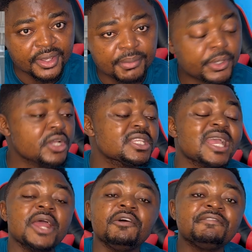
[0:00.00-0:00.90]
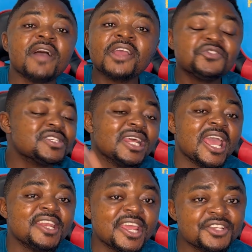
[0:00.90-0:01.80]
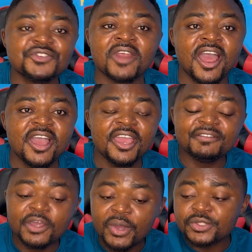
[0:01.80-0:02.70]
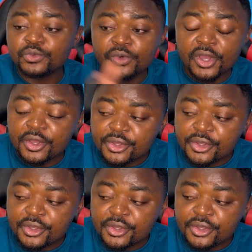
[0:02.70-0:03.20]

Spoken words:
Because the kind of factories that are in Nigeria, if they were to